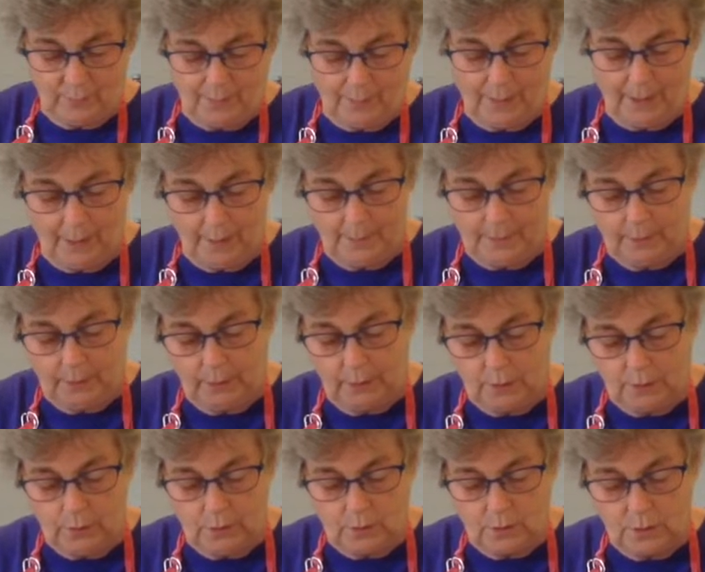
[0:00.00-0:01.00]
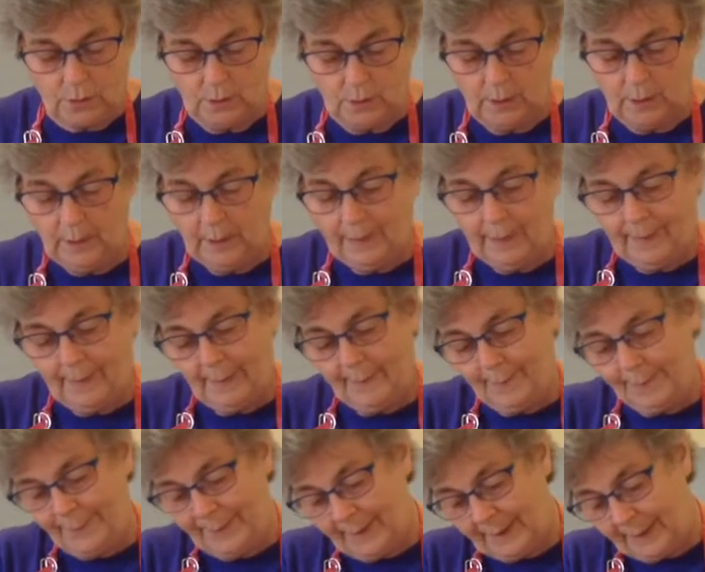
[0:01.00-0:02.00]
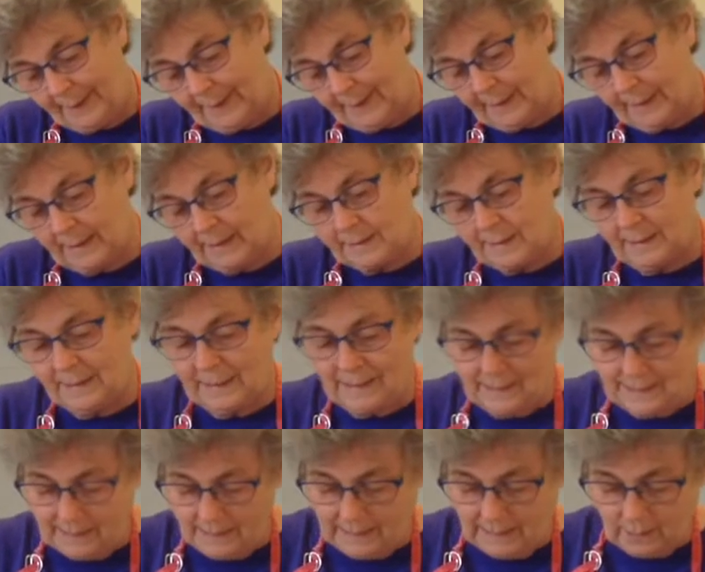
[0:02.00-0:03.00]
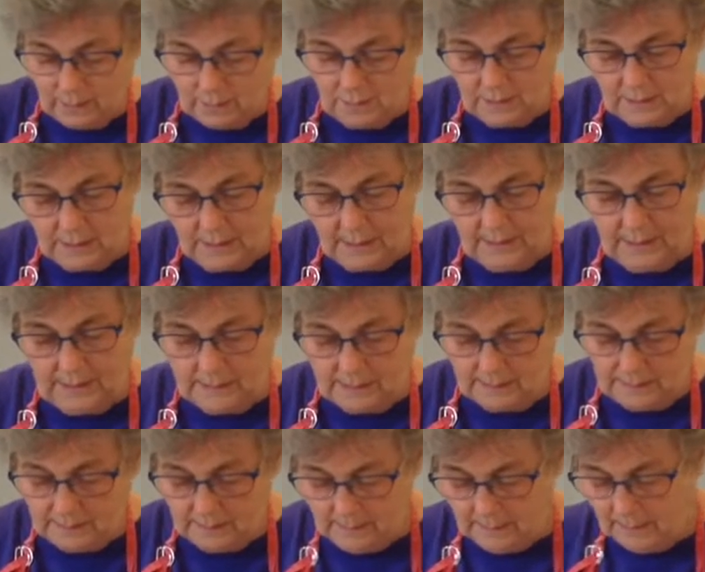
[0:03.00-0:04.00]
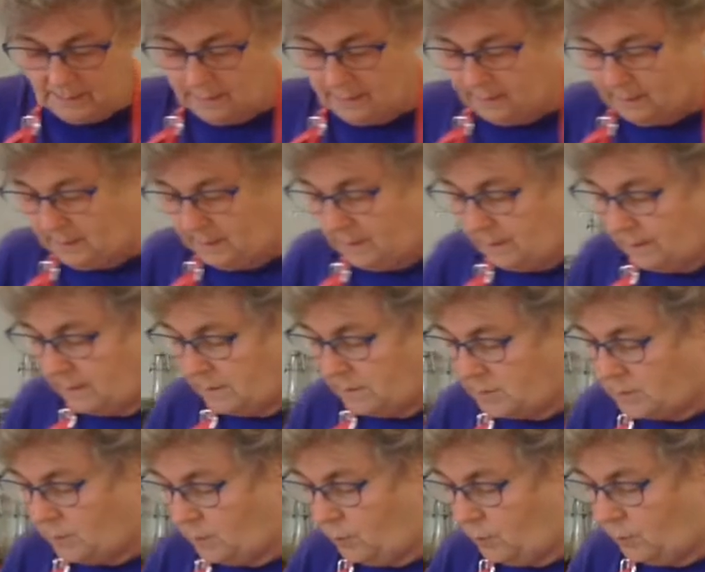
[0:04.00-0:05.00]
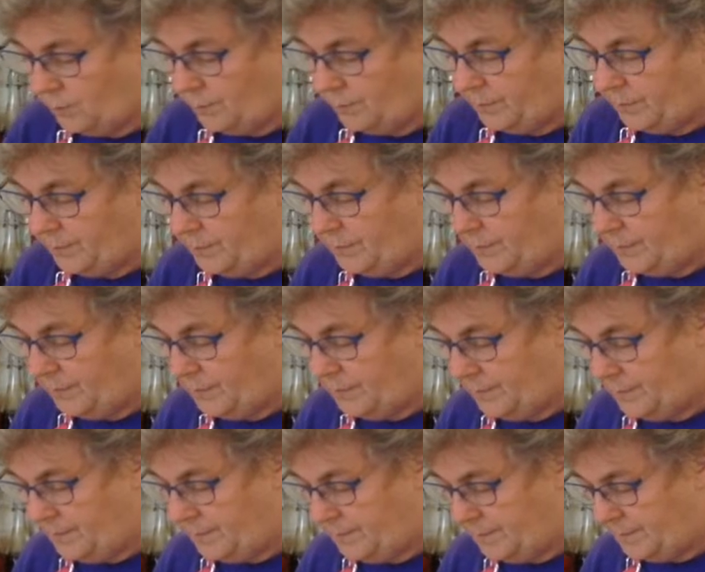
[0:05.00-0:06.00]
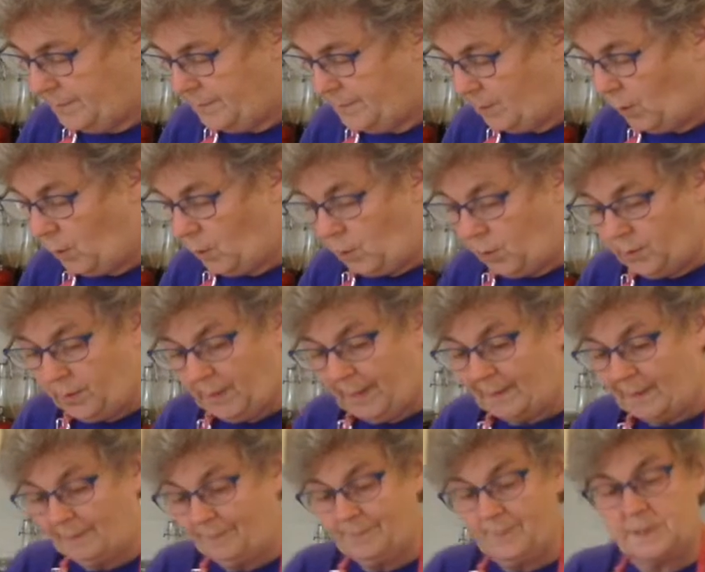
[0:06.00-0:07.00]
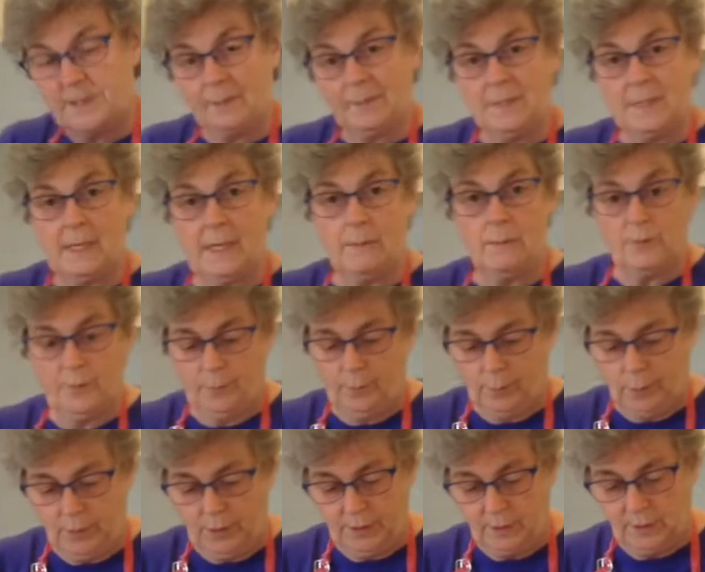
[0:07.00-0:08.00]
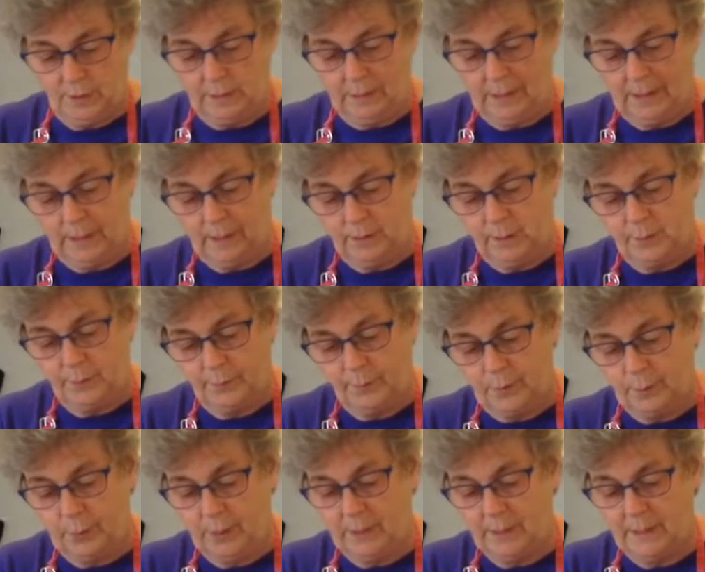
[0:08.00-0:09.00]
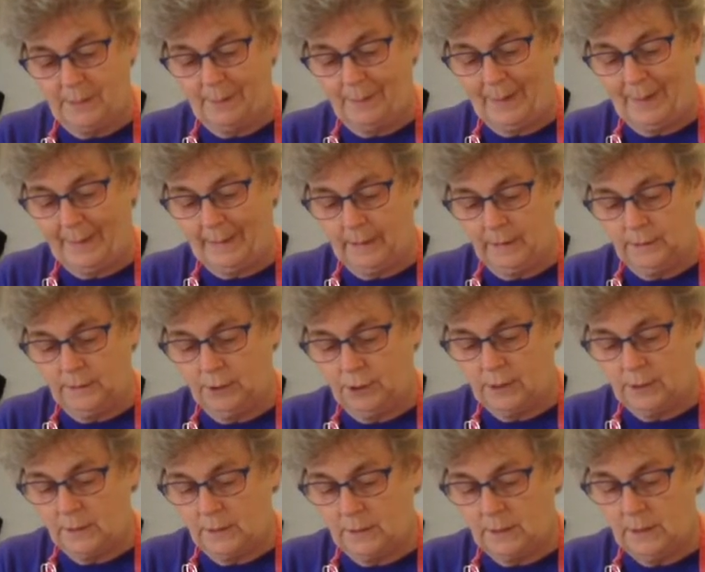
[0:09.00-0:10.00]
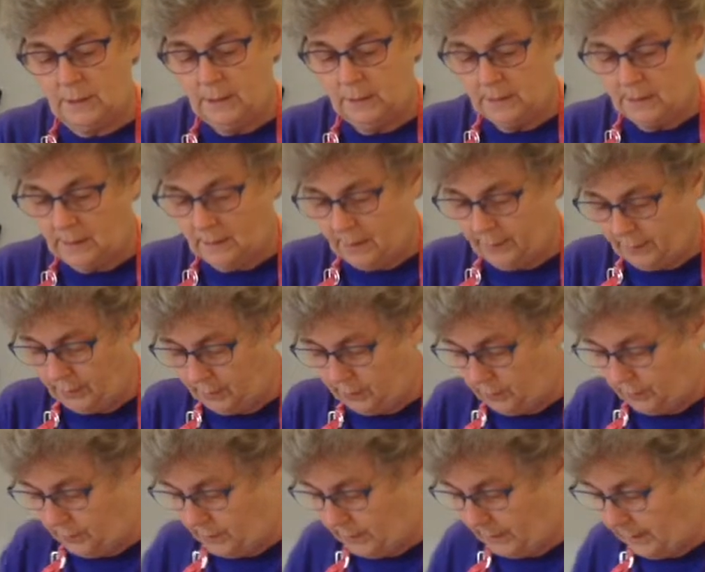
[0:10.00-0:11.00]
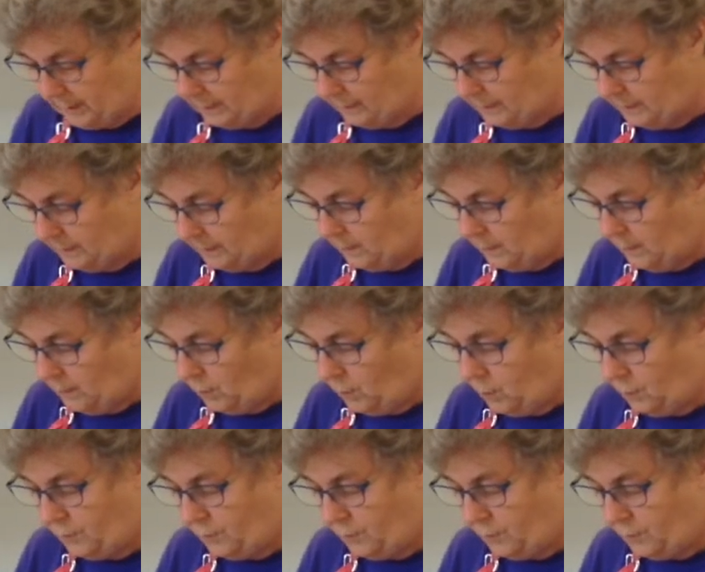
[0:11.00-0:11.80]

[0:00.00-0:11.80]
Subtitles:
barbecues and picnics and eating outside. So, or sometimes for boys and girls to put into packed lunches, it's another good thing, or